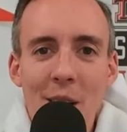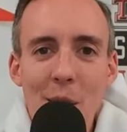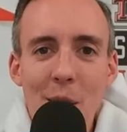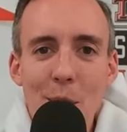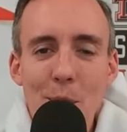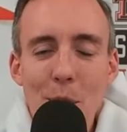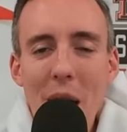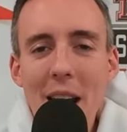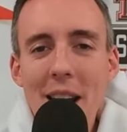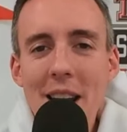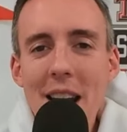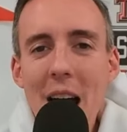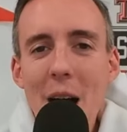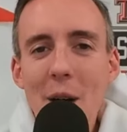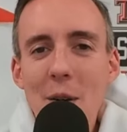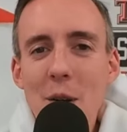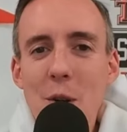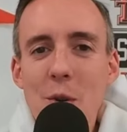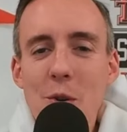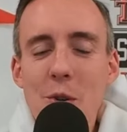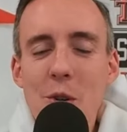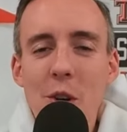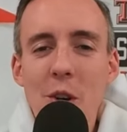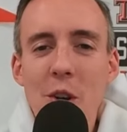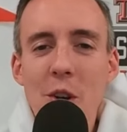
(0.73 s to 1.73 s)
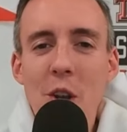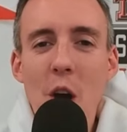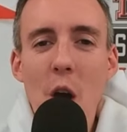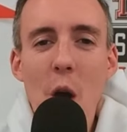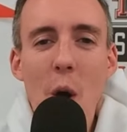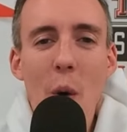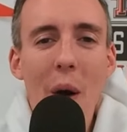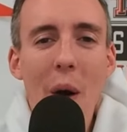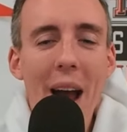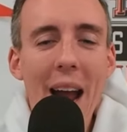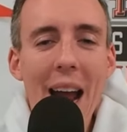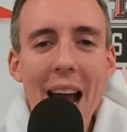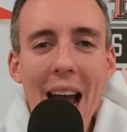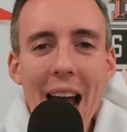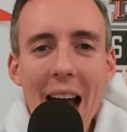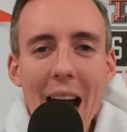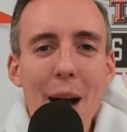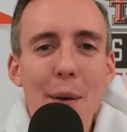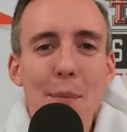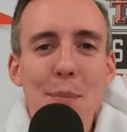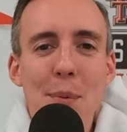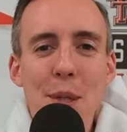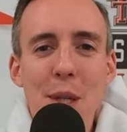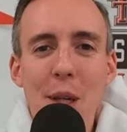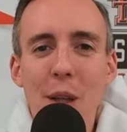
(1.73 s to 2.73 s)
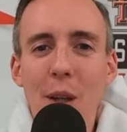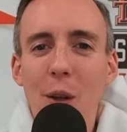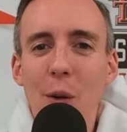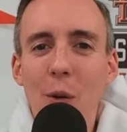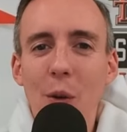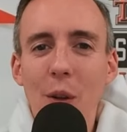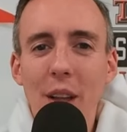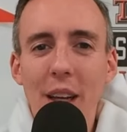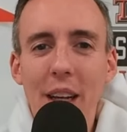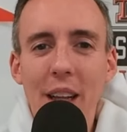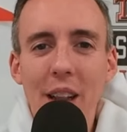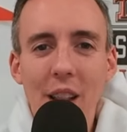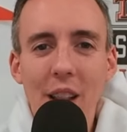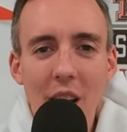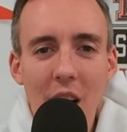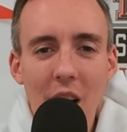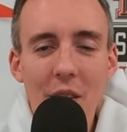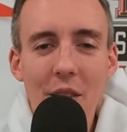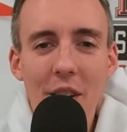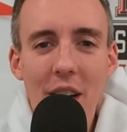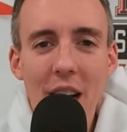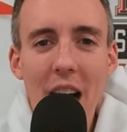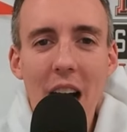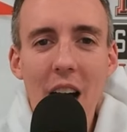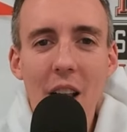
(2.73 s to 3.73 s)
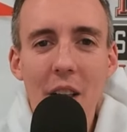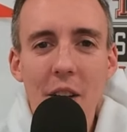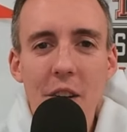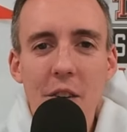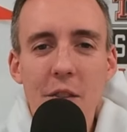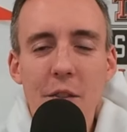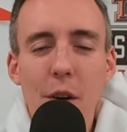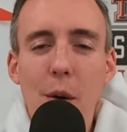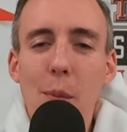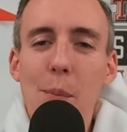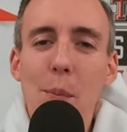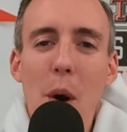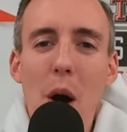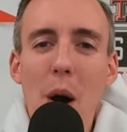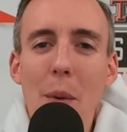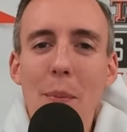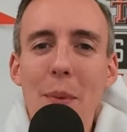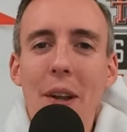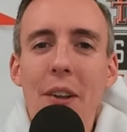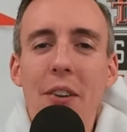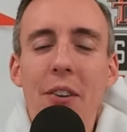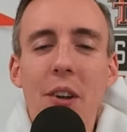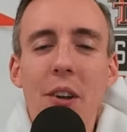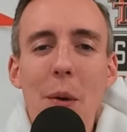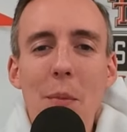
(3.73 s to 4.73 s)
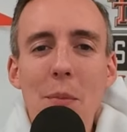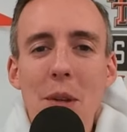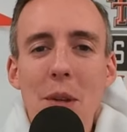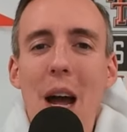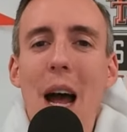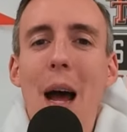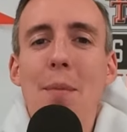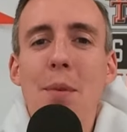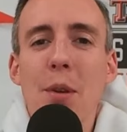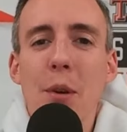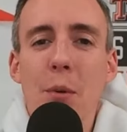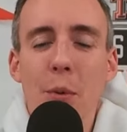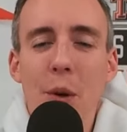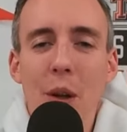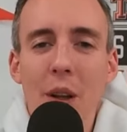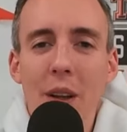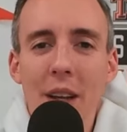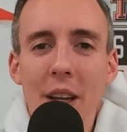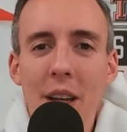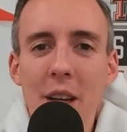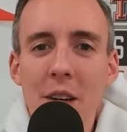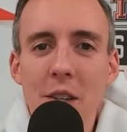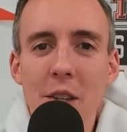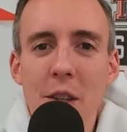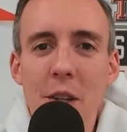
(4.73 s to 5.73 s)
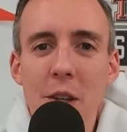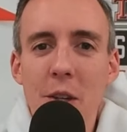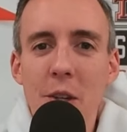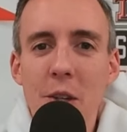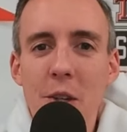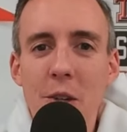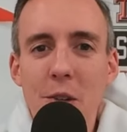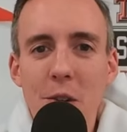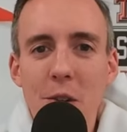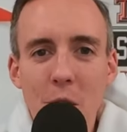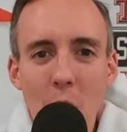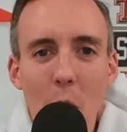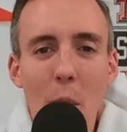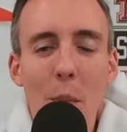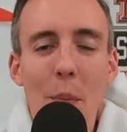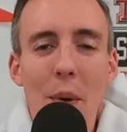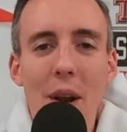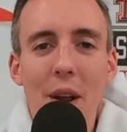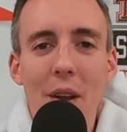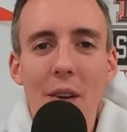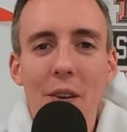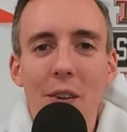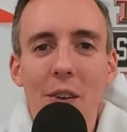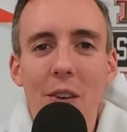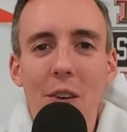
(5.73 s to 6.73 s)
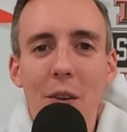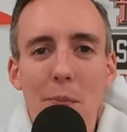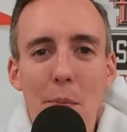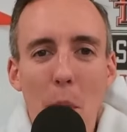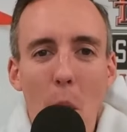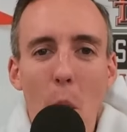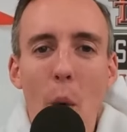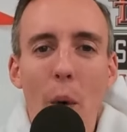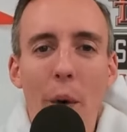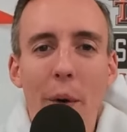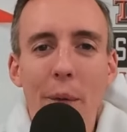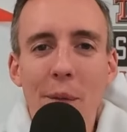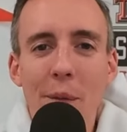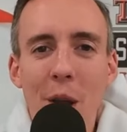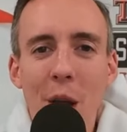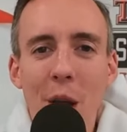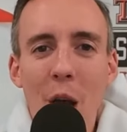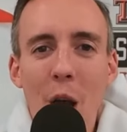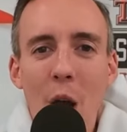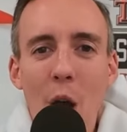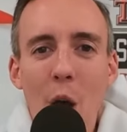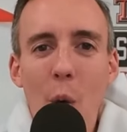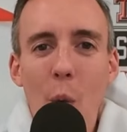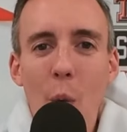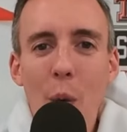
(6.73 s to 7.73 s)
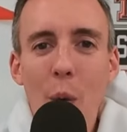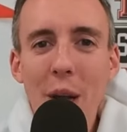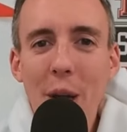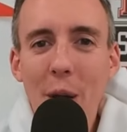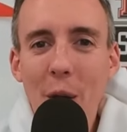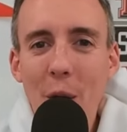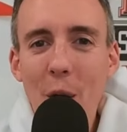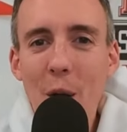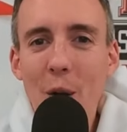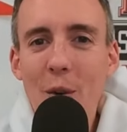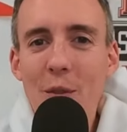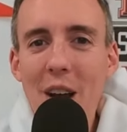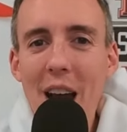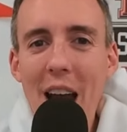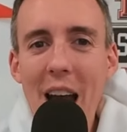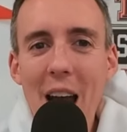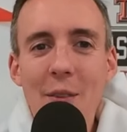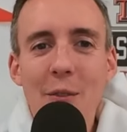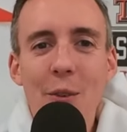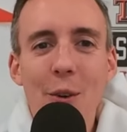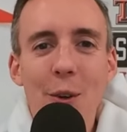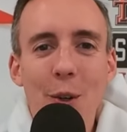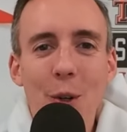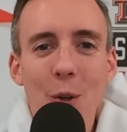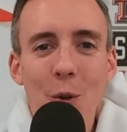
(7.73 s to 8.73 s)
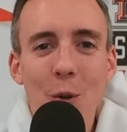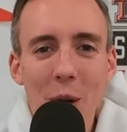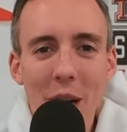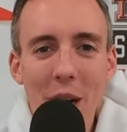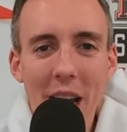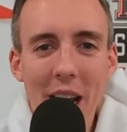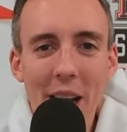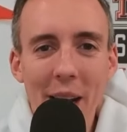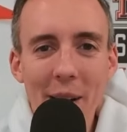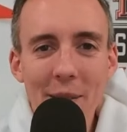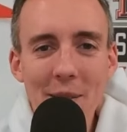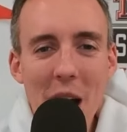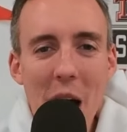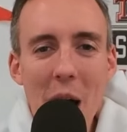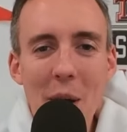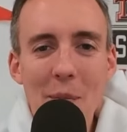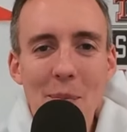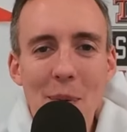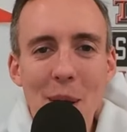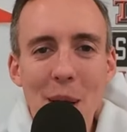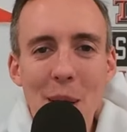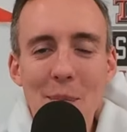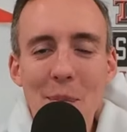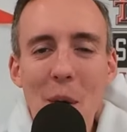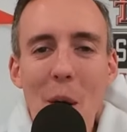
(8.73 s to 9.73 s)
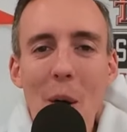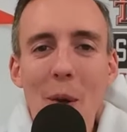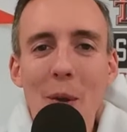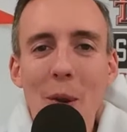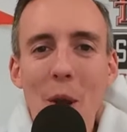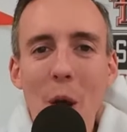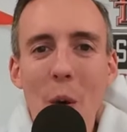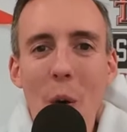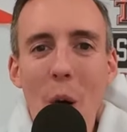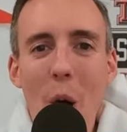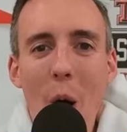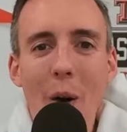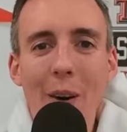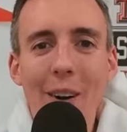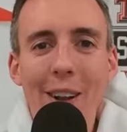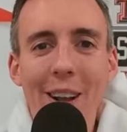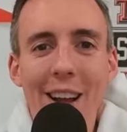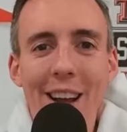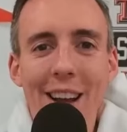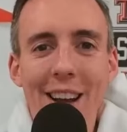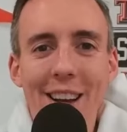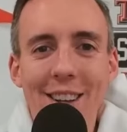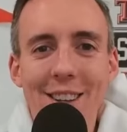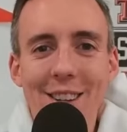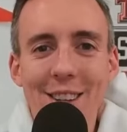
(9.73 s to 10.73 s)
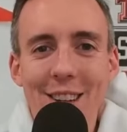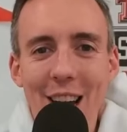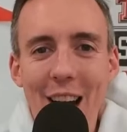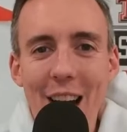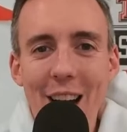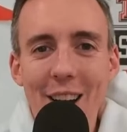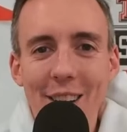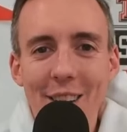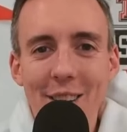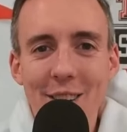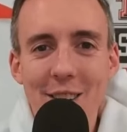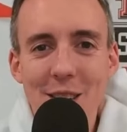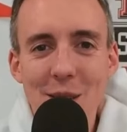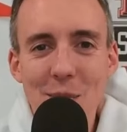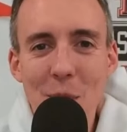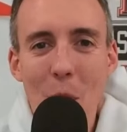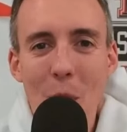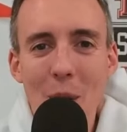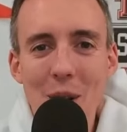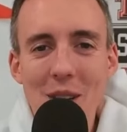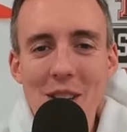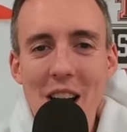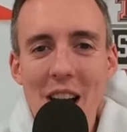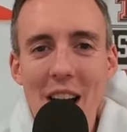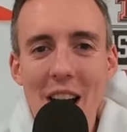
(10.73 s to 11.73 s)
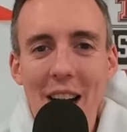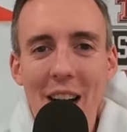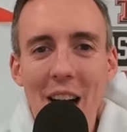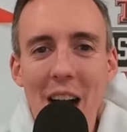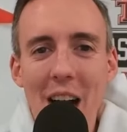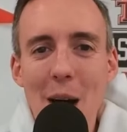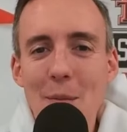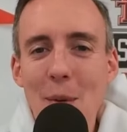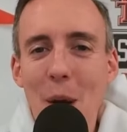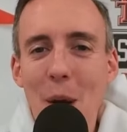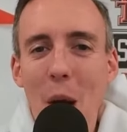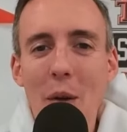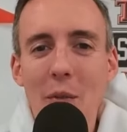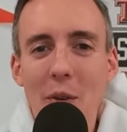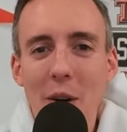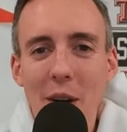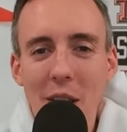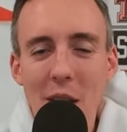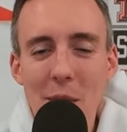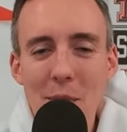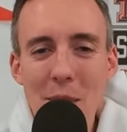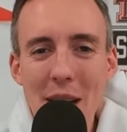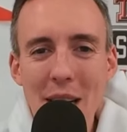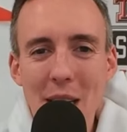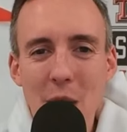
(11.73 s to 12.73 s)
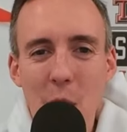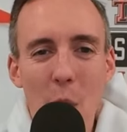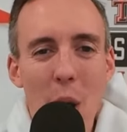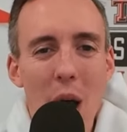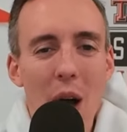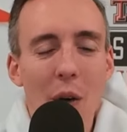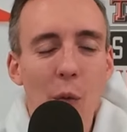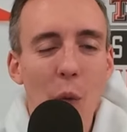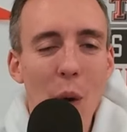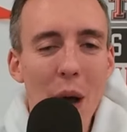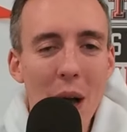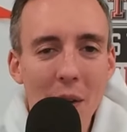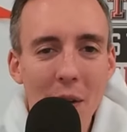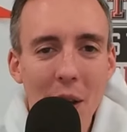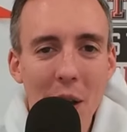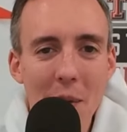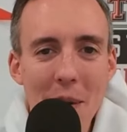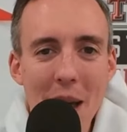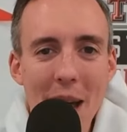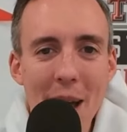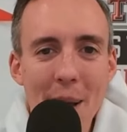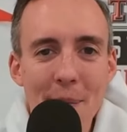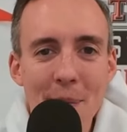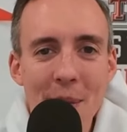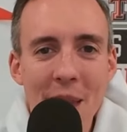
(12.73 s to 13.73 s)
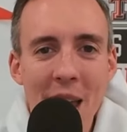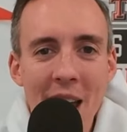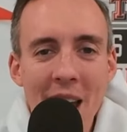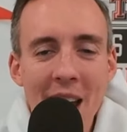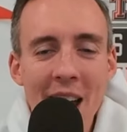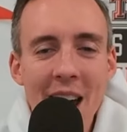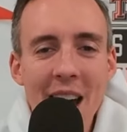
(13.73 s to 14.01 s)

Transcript: By now, you should know I absolutely love college football, but sometimes it really is the stupidest sport we could have ever created. I'm Pete Mundo, HeartlandCollegeSports.com, covering the Big 12. Welcome in.